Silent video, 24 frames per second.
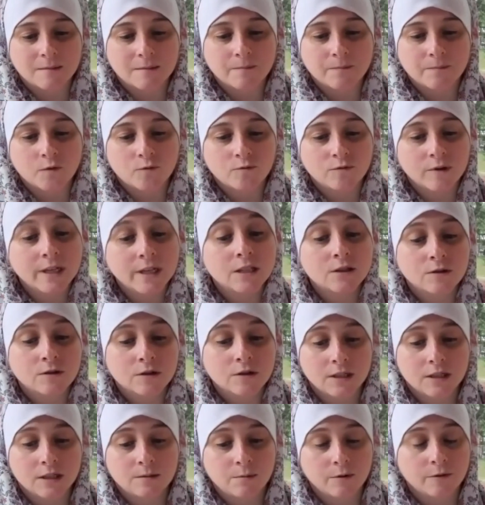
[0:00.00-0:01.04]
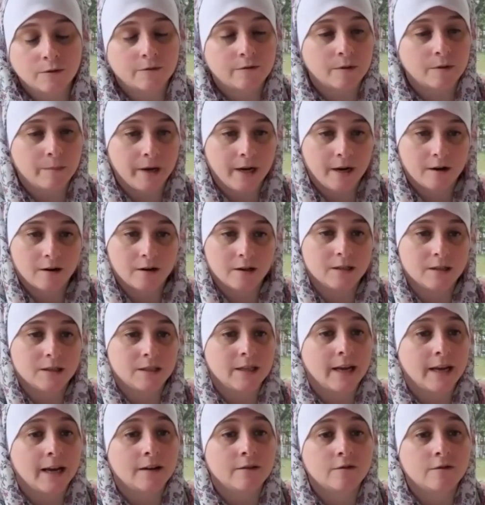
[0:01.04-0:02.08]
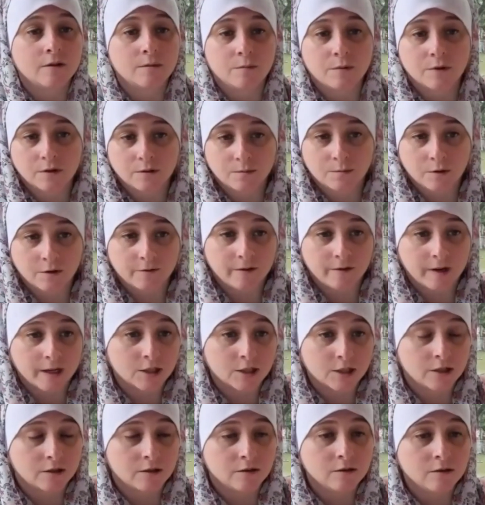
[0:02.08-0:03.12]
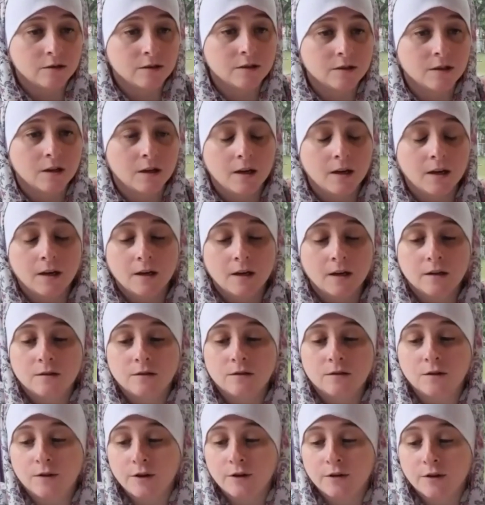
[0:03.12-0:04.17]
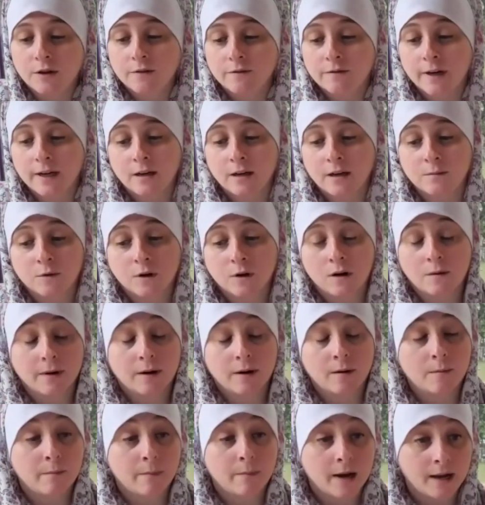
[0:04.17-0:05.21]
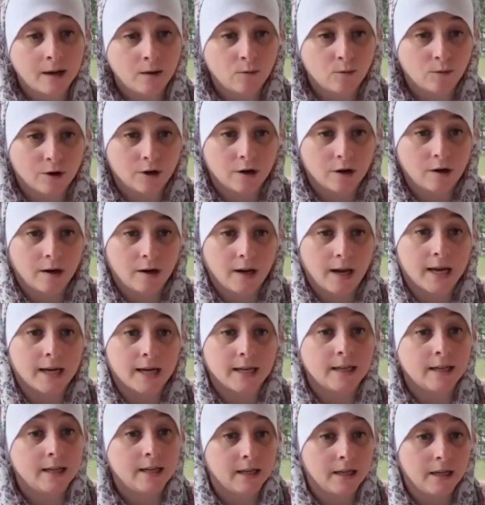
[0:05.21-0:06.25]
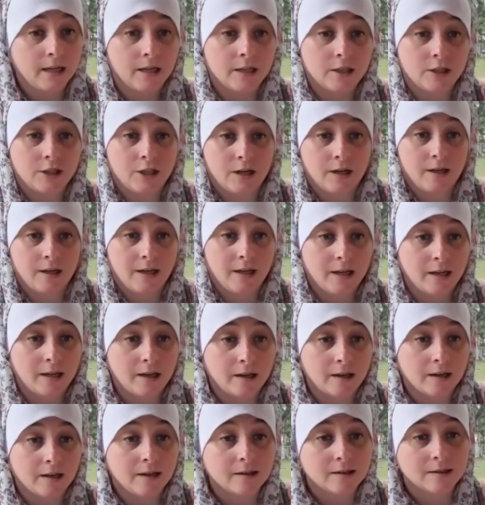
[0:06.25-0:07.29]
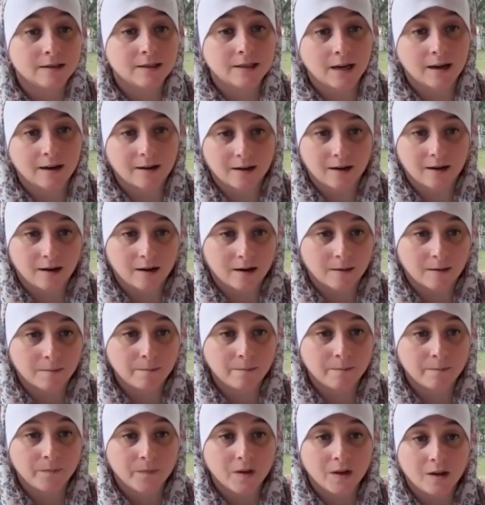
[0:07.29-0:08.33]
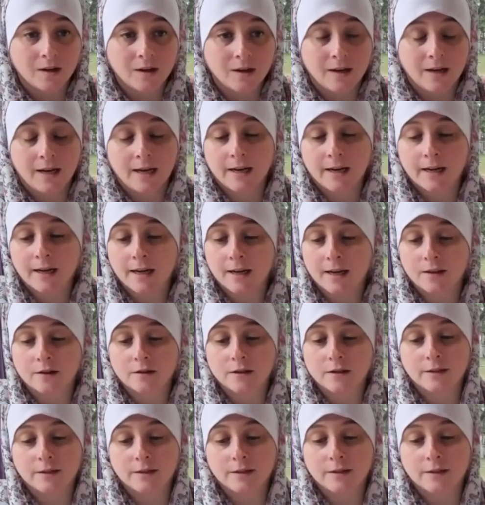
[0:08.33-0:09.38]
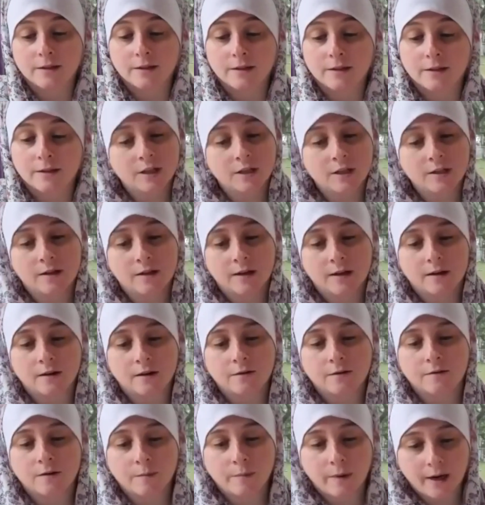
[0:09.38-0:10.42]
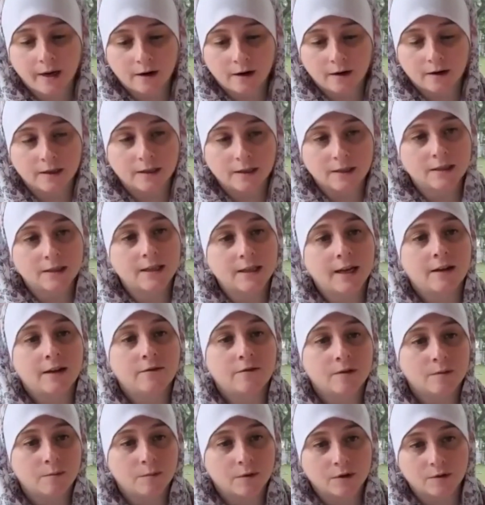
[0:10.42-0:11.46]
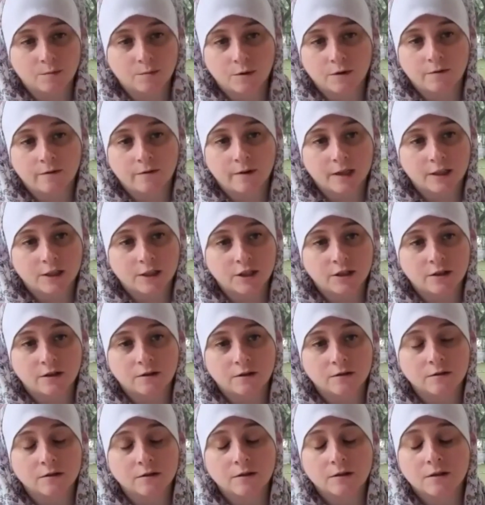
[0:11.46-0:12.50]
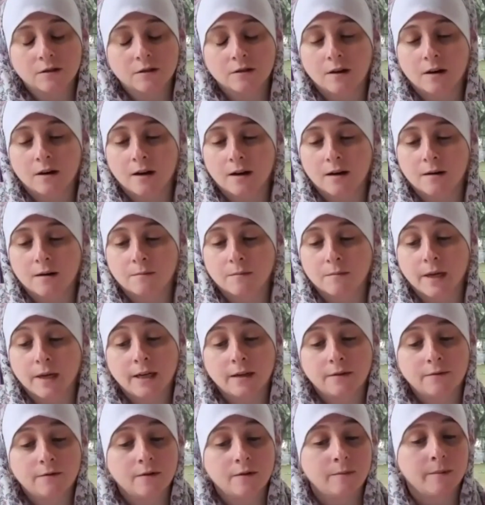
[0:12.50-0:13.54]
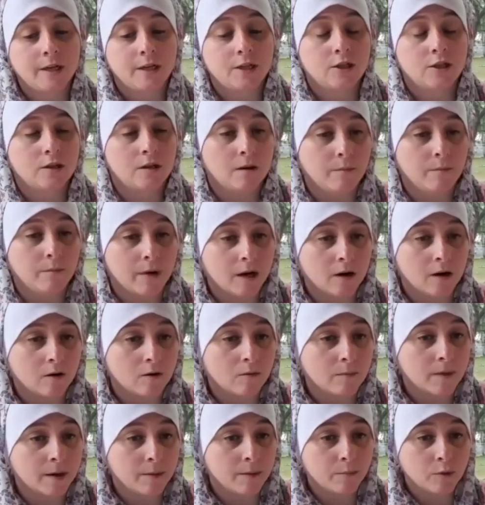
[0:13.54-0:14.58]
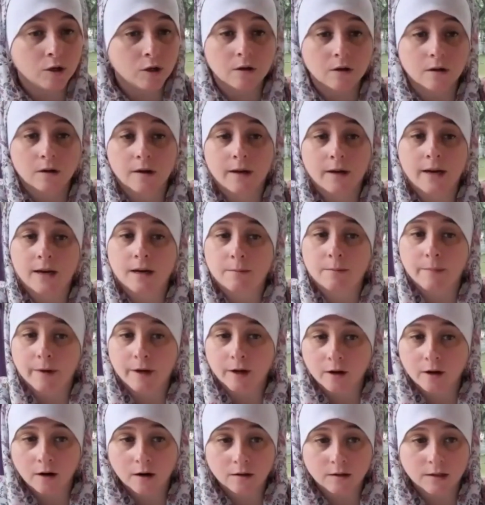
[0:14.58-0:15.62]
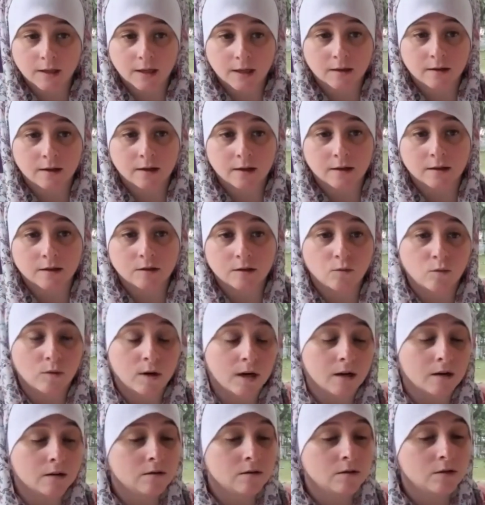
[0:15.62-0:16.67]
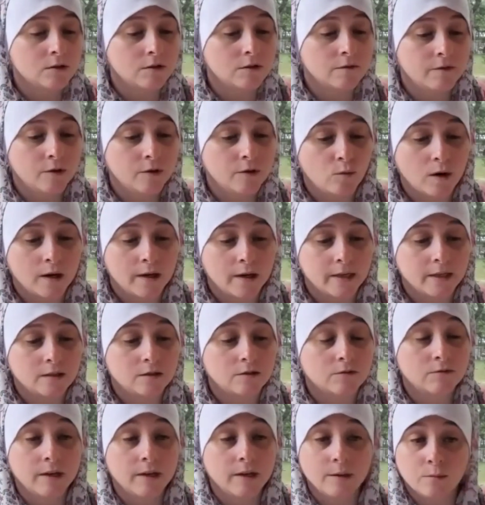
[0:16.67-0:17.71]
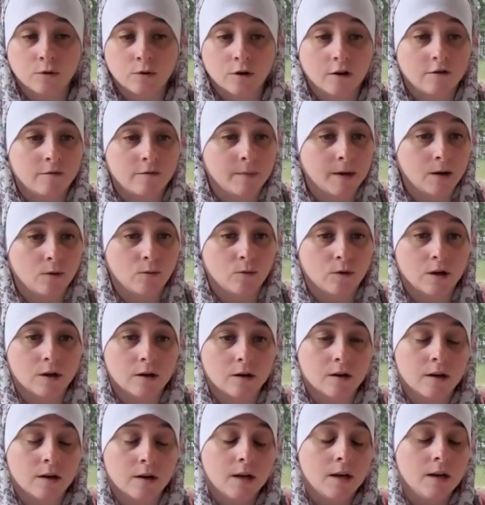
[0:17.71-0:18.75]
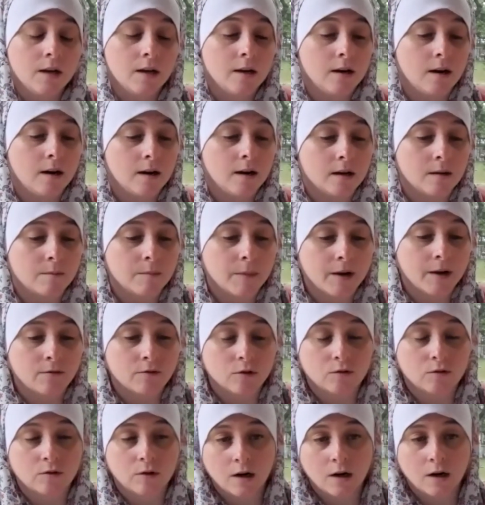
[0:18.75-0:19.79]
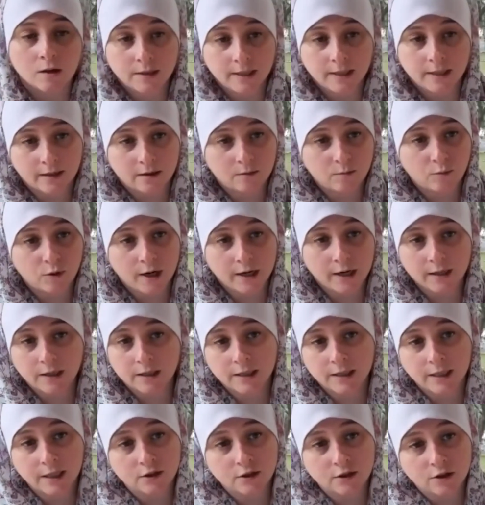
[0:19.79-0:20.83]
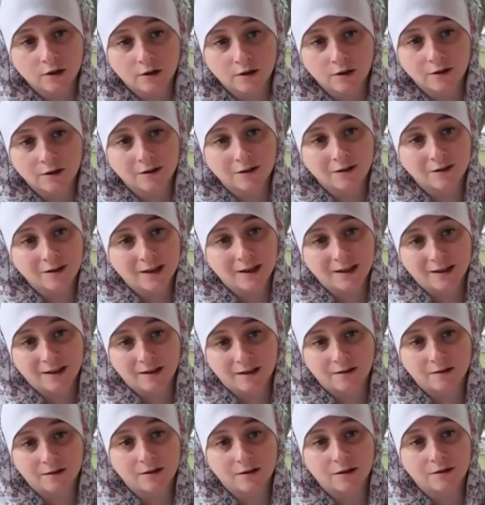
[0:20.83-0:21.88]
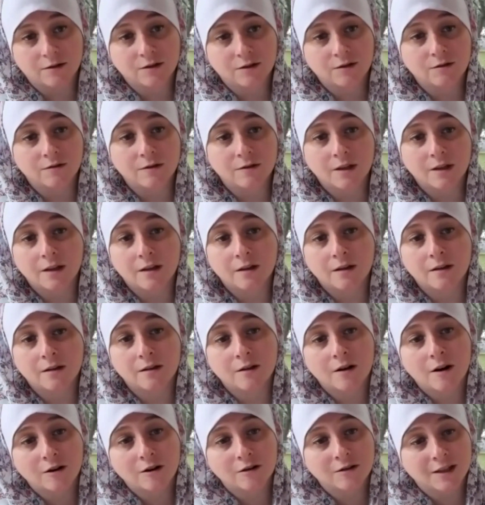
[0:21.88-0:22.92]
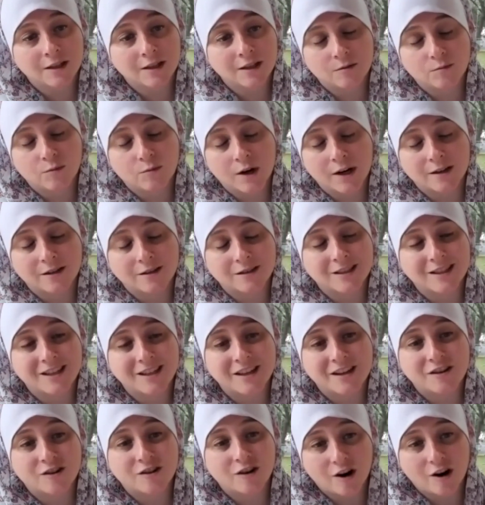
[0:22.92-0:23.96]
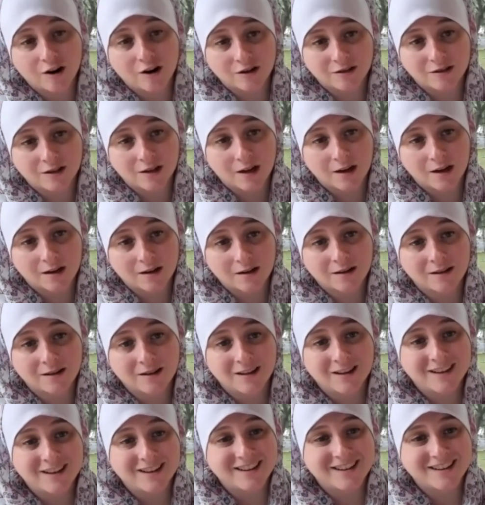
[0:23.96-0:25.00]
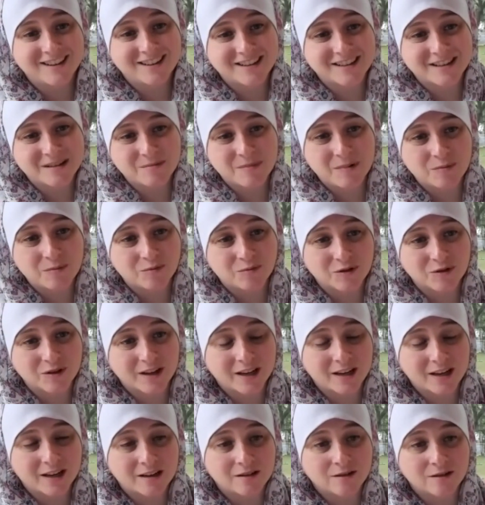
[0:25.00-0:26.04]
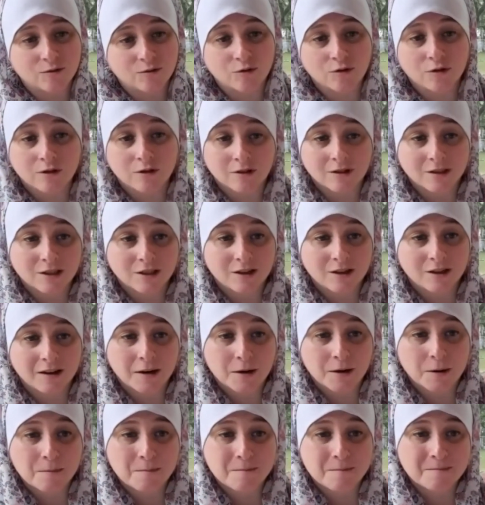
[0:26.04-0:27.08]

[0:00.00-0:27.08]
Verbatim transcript: resources both for parents and for birth professionals. So you can find out more about my work at nikkishaheed.com. And again, there's information there for parents and for birth professionals, and information about my book and my card deck there as well. So if you're wanting to read more of my work, I wrote Heart Centered Pregnancy Journal, and then there's also the Heart Centered Pregnancy Card Deck that people can order and check out.